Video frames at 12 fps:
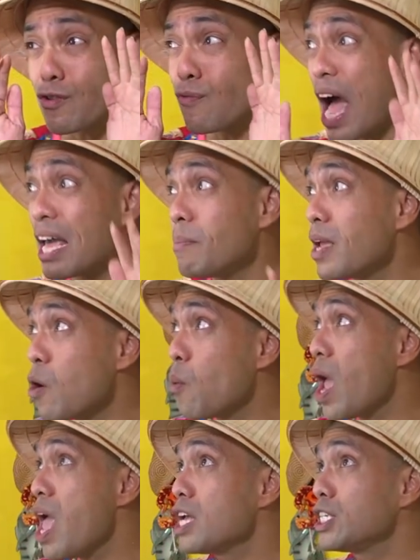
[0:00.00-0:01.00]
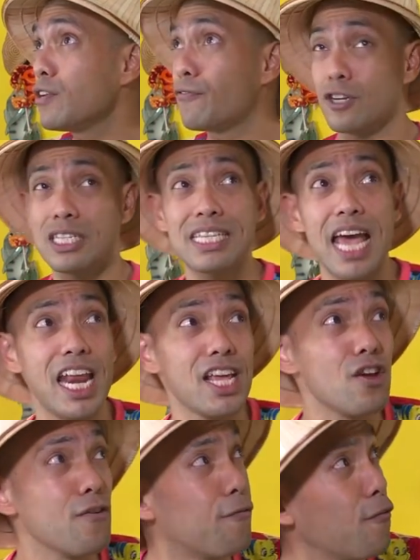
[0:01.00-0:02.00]
grant me a wish for setting
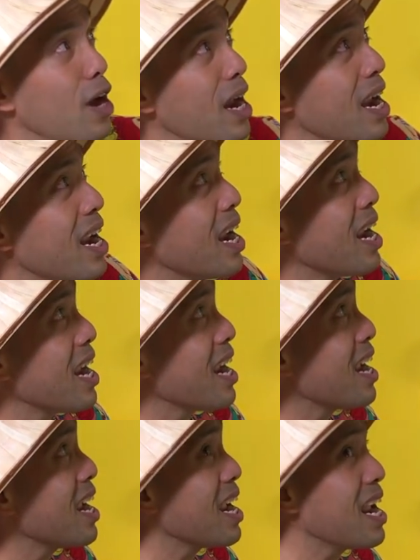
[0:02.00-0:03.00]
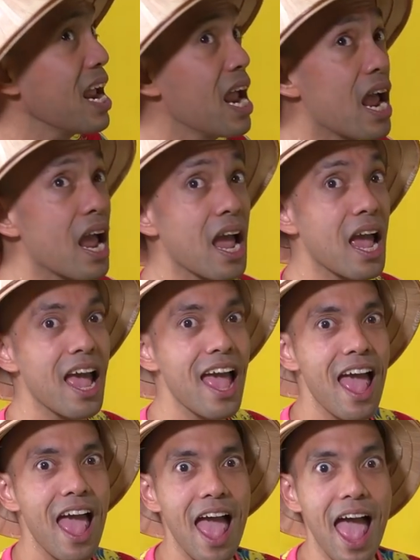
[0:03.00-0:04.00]
you free.
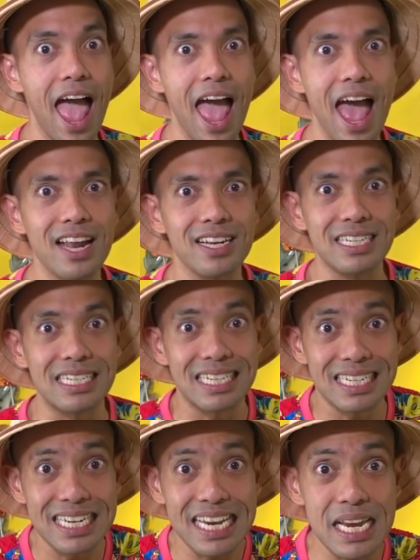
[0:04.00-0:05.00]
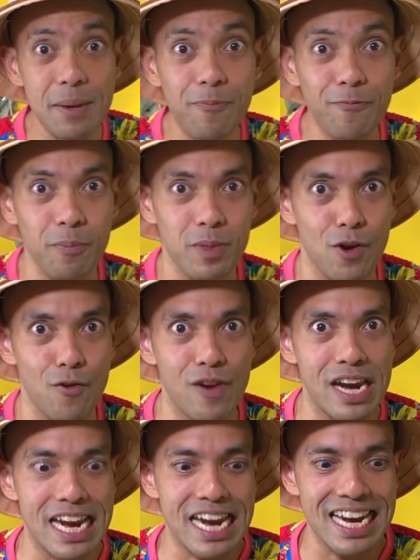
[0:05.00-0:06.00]
And deep from the
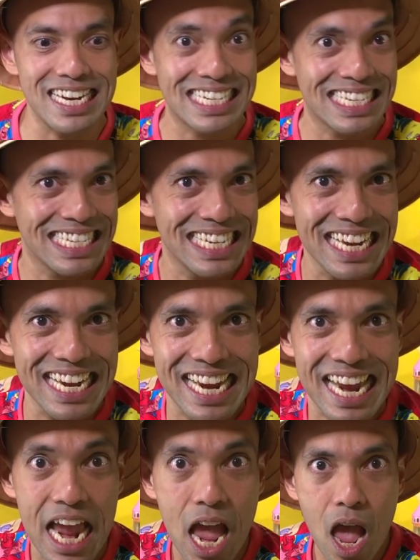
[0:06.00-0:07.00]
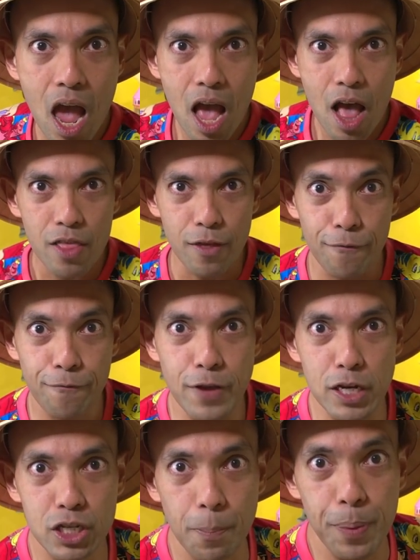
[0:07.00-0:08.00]
green sea, the
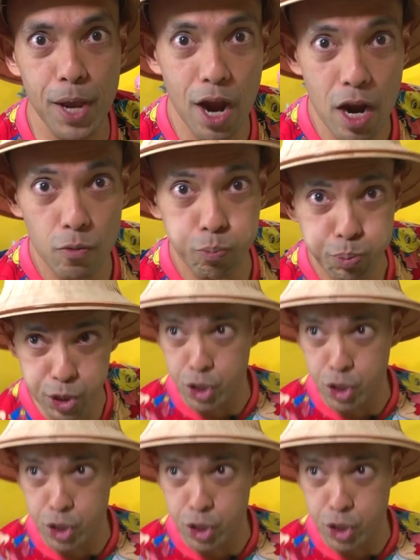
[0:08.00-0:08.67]
fish appeared.